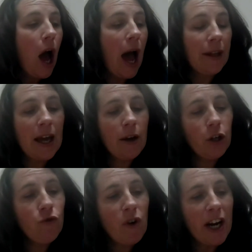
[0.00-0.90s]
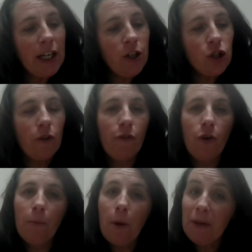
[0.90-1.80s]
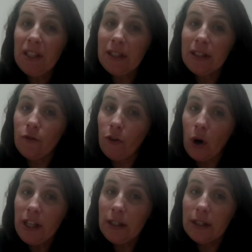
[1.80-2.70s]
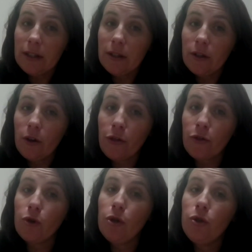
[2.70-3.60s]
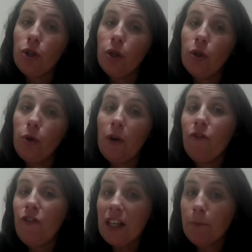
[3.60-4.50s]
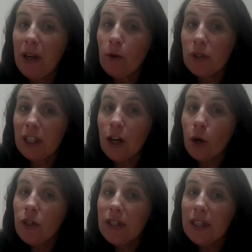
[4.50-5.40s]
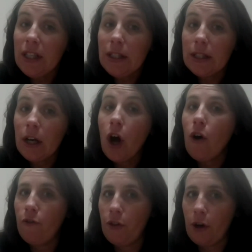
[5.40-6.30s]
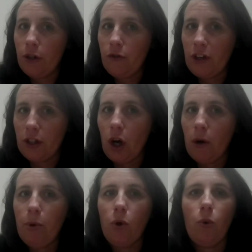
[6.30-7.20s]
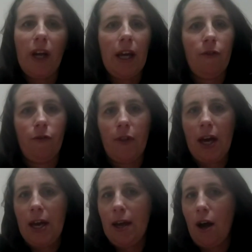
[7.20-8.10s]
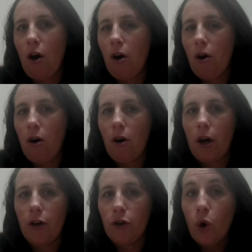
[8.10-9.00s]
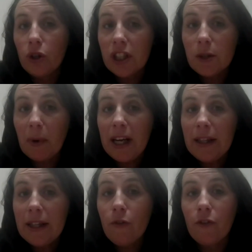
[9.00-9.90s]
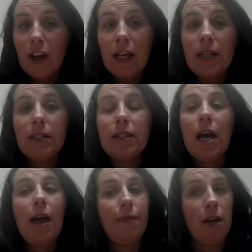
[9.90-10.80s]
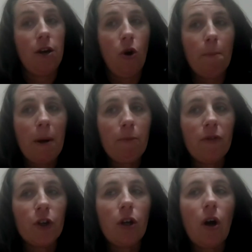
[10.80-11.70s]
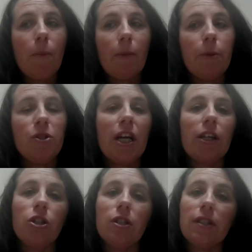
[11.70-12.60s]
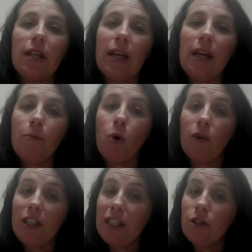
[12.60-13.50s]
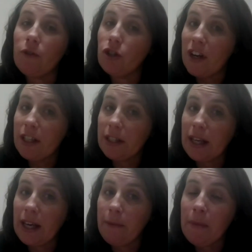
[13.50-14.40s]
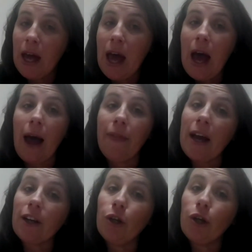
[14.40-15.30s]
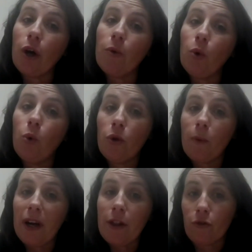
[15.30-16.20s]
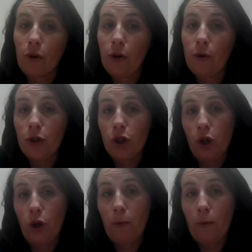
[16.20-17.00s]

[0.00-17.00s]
And that can range from business advice through to fixed penalty notices for those, for example, if they are not displaying their fees, they're not a member of a client money protection scheme or indeed a redress scheme, and that can go all the way through to